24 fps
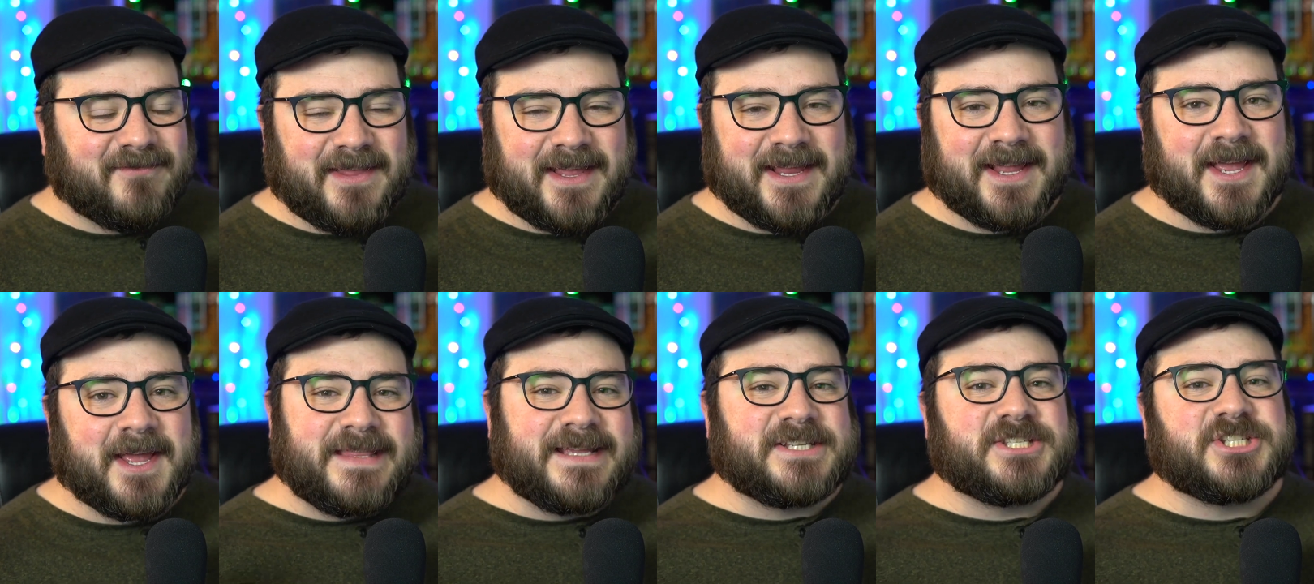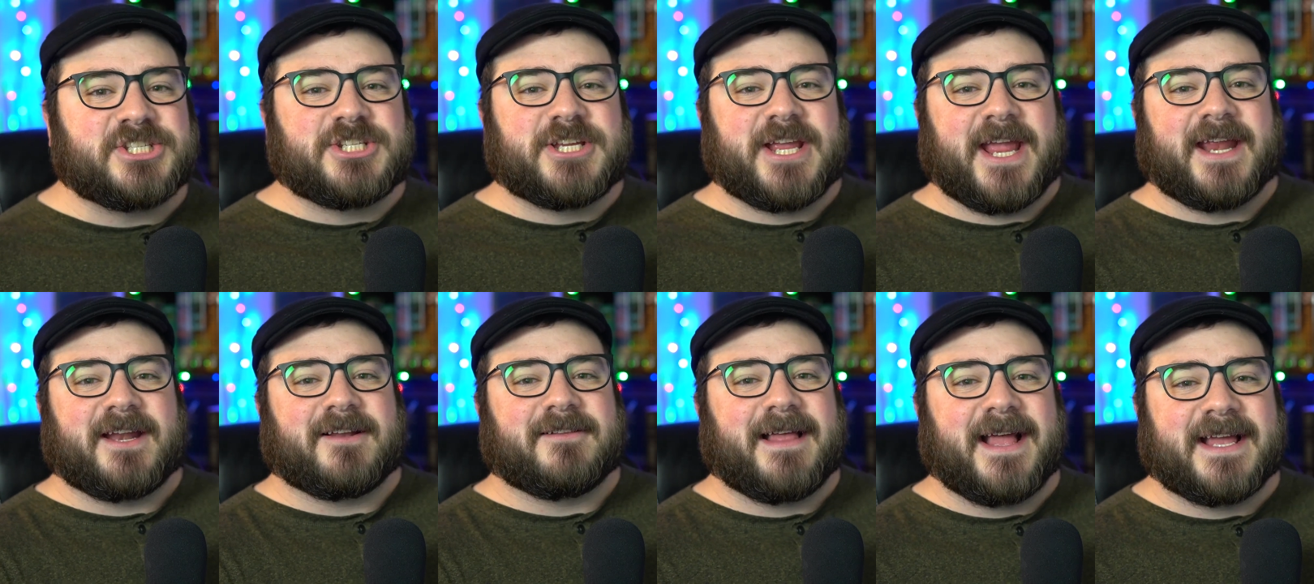like, this
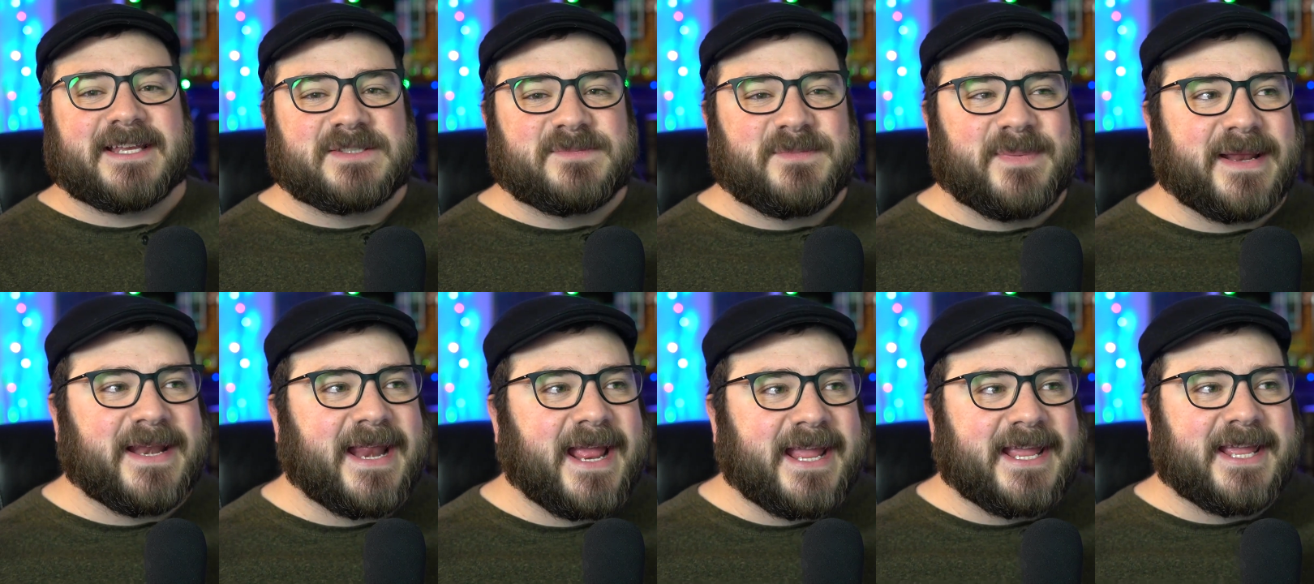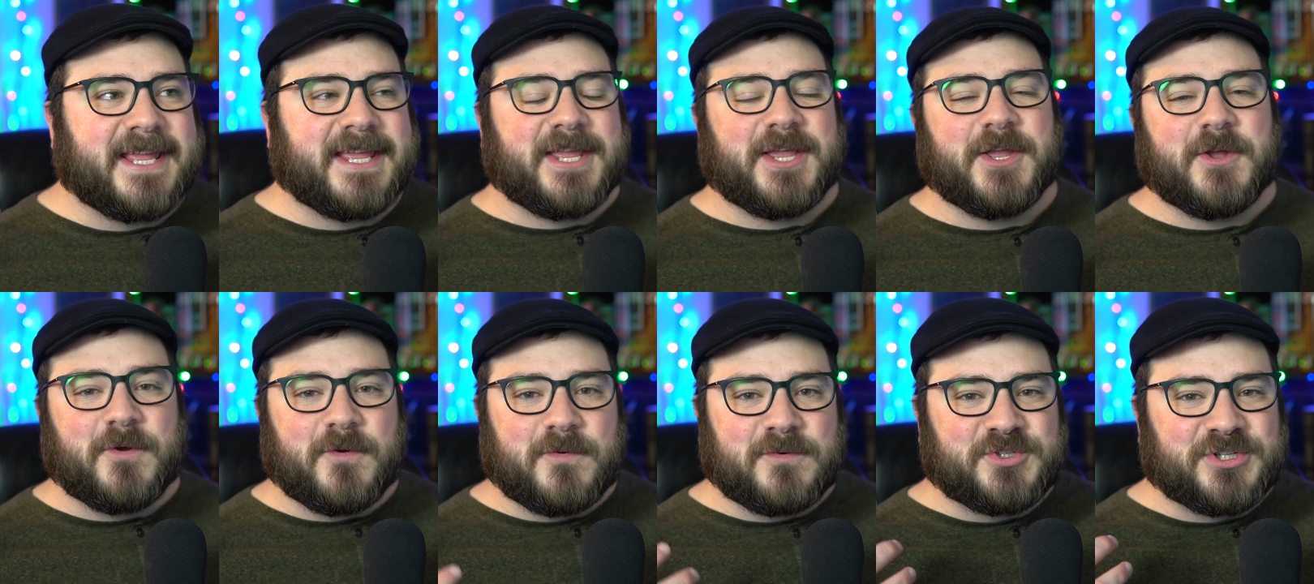channel has been a
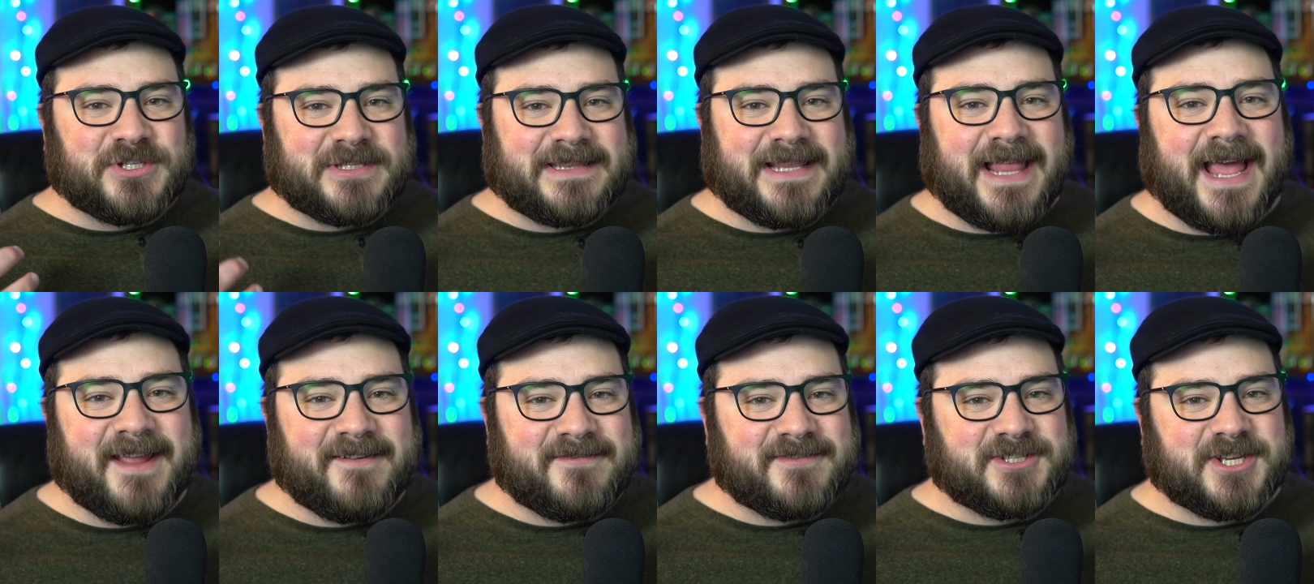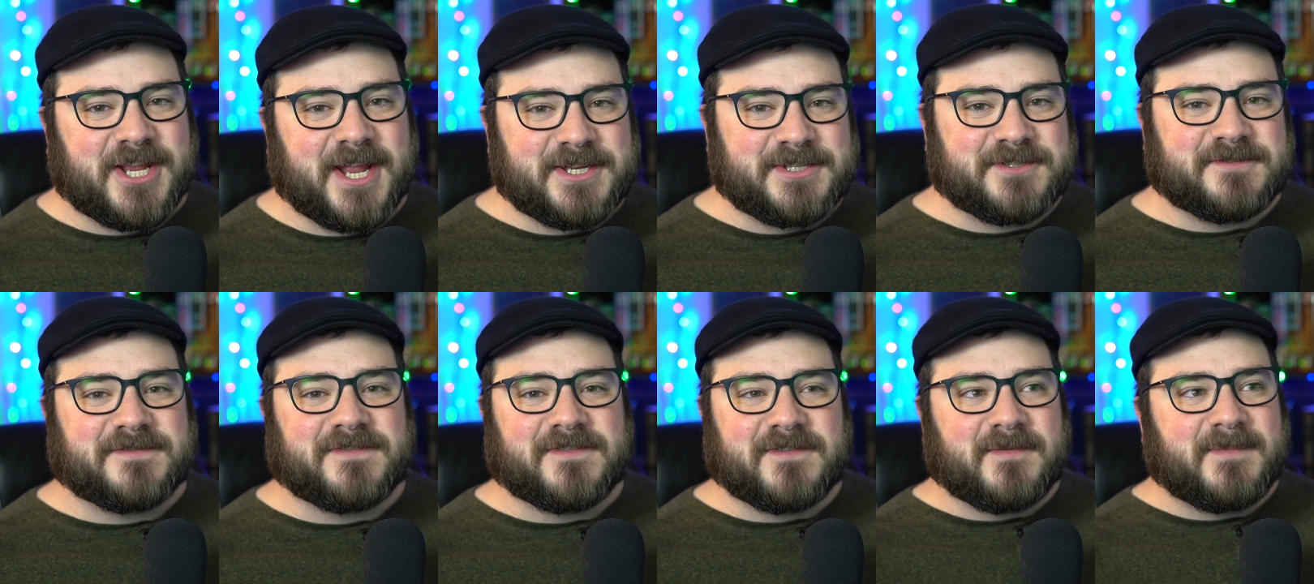huge life
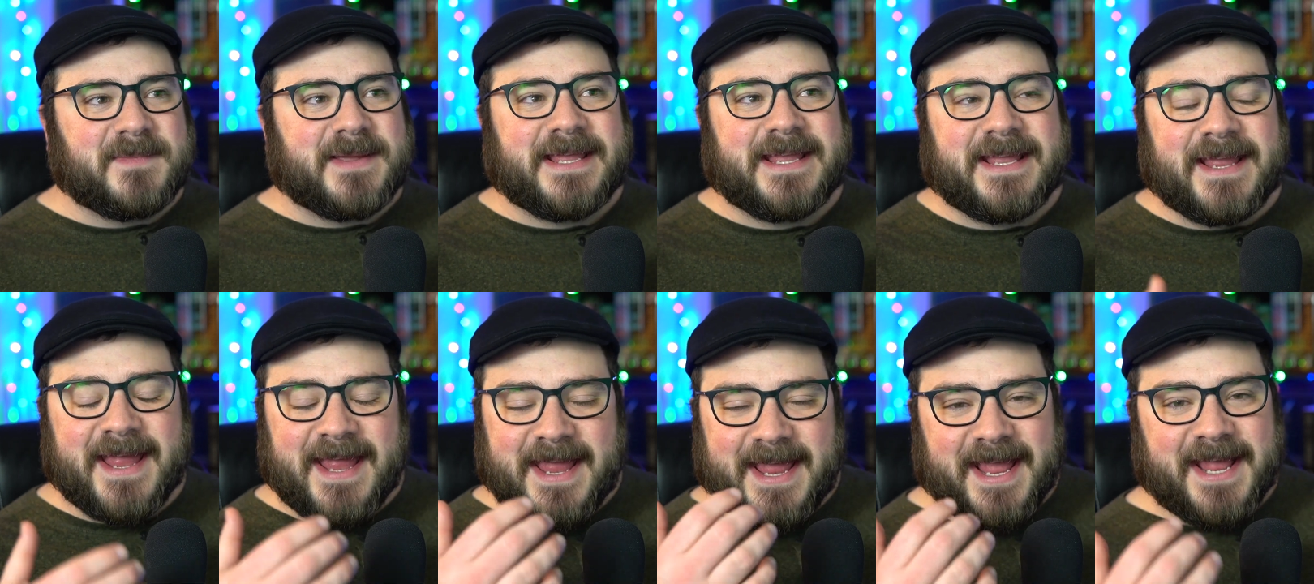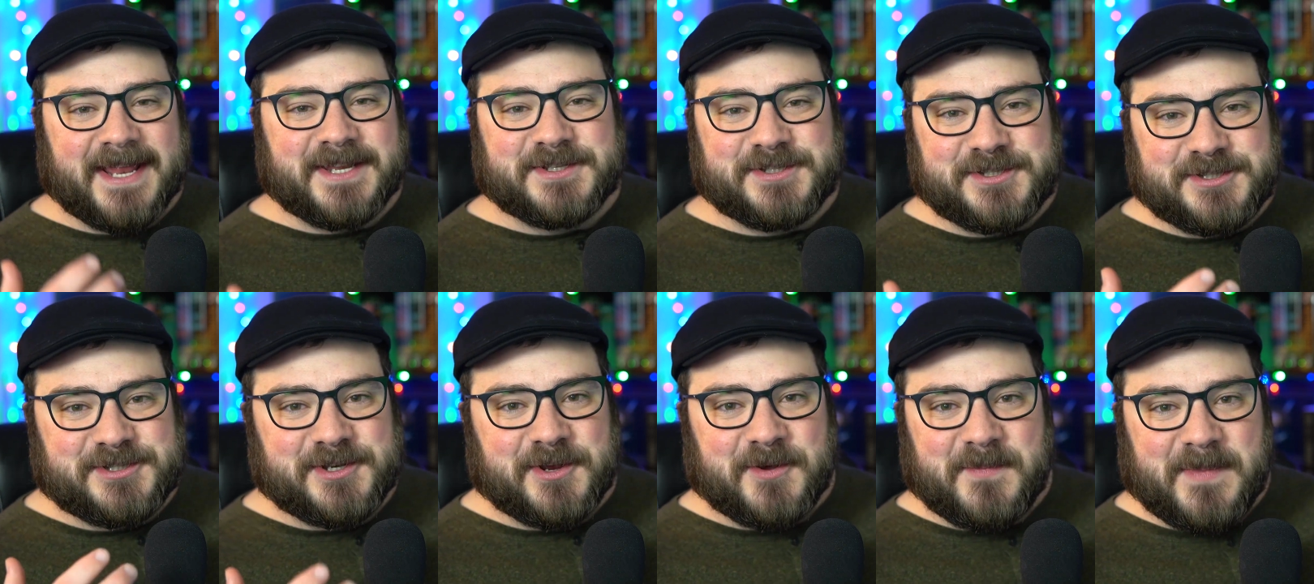changer for me in
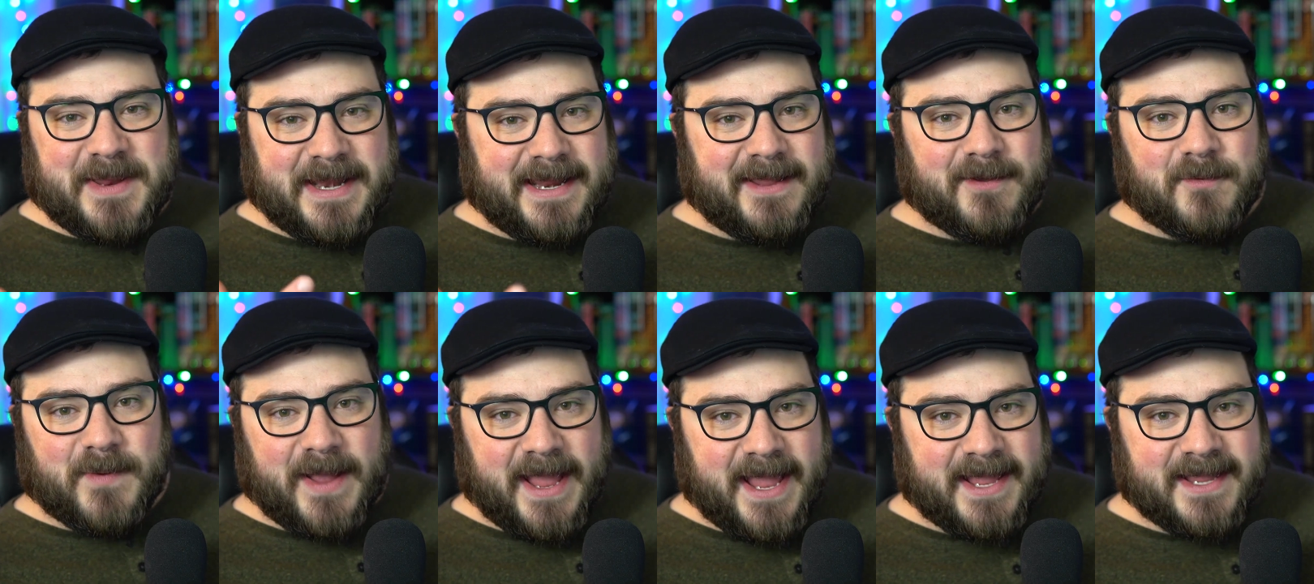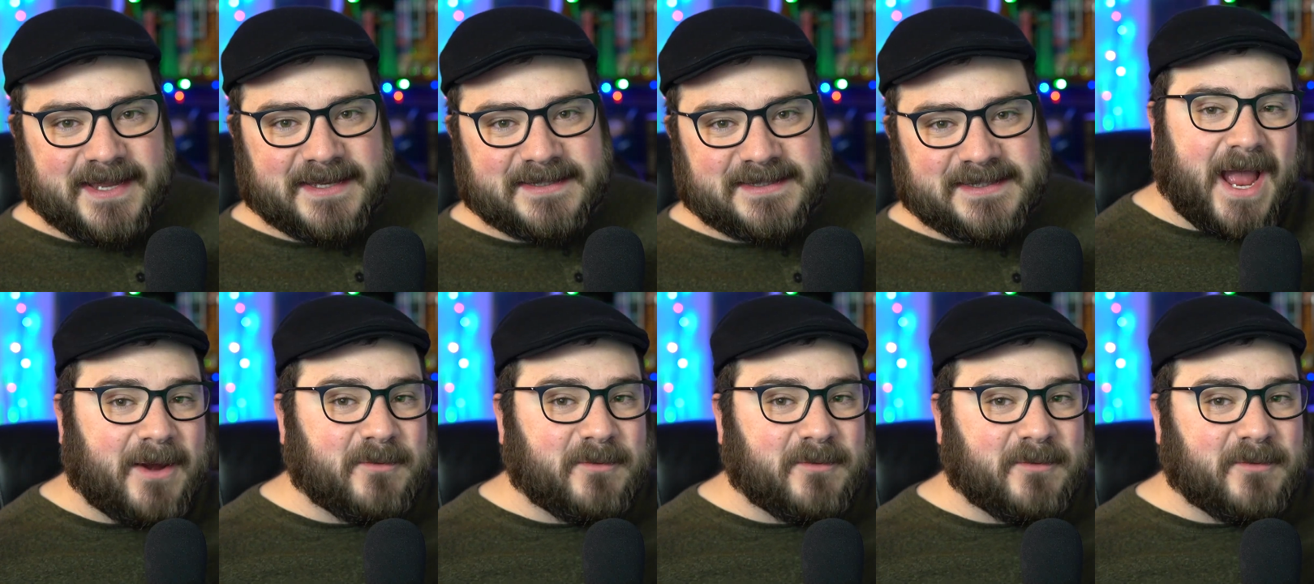so many ways.